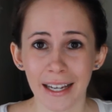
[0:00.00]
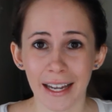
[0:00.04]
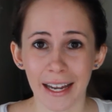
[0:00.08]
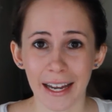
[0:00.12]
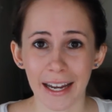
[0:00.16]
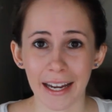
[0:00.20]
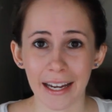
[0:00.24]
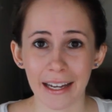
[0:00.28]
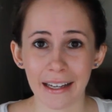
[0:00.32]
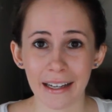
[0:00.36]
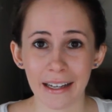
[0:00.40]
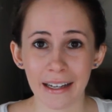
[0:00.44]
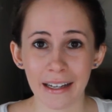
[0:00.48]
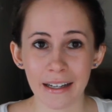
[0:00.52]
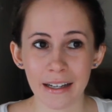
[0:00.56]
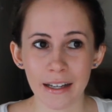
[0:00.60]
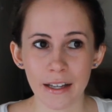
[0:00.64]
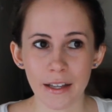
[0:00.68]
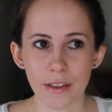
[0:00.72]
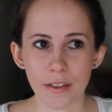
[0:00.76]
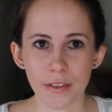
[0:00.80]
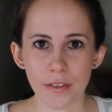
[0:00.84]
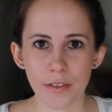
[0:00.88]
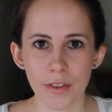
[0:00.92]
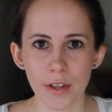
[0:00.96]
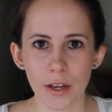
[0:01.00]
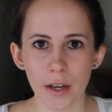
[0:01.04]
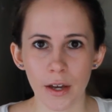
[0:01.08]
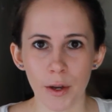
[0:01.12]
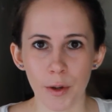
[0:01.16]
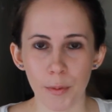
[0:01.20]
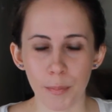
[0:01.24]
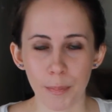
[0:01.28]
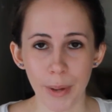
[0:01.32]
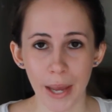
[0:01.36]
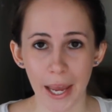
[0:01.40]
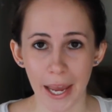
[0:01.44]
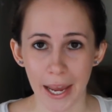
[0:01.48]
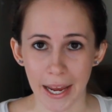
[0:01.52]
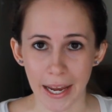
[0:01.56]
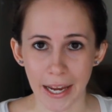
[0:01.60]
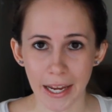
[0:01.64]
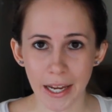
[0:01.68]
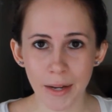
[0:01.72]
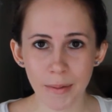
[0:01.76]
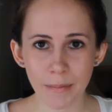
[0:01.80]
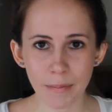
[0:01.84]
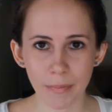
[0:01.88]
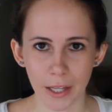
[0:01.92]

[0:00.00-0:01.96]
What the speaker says: and the pay,